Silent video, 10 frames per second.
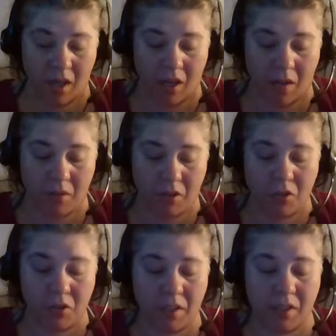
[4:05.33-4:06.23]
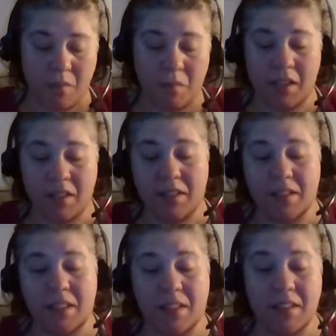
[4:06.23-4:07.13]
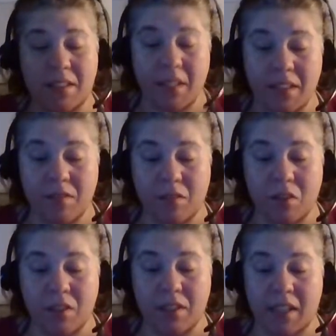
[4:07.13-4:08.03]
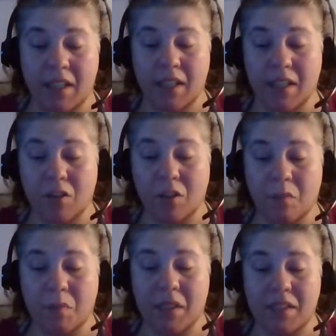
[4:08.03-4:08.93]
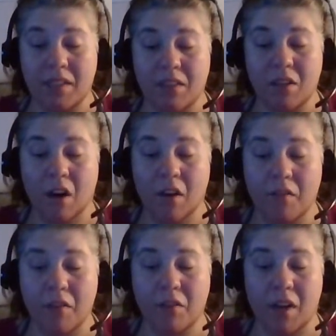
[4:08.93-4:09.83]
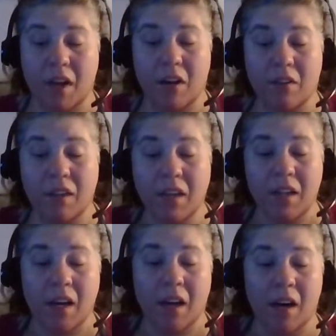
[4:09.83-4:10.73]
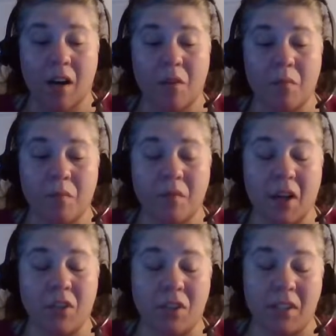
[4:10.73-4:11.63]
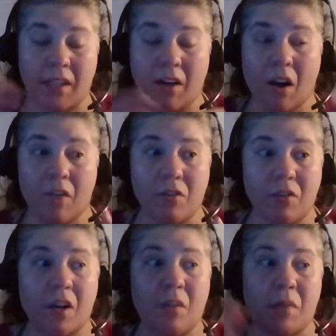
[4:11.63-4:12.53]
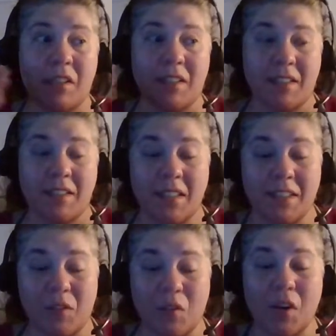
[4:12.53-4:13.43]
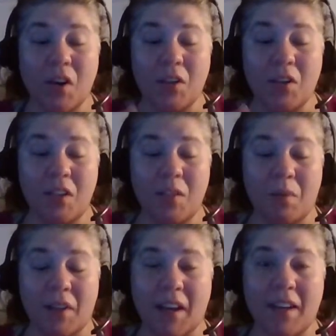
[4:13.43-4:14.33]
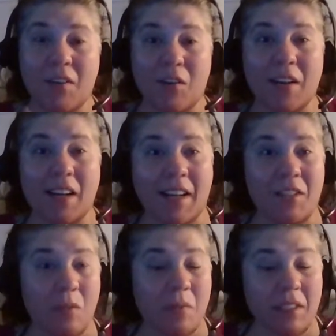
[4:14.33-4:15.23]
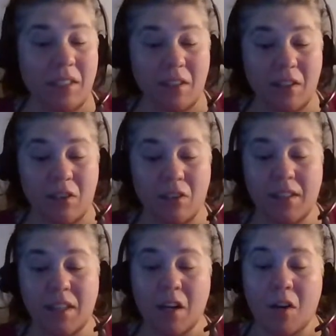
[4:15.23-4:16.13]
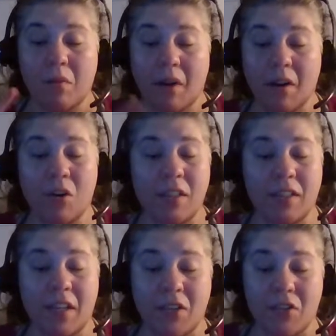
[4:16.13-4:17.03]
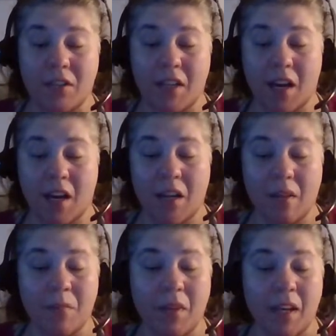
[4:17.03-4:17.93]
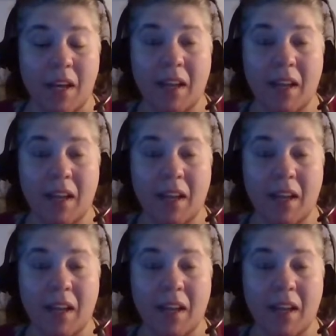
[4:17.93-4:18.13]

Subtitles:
The trick to being successful is getting your business off the ground. Actually, to get it off the ground and be successful, you need to plan and organize your materials, prioritize your time,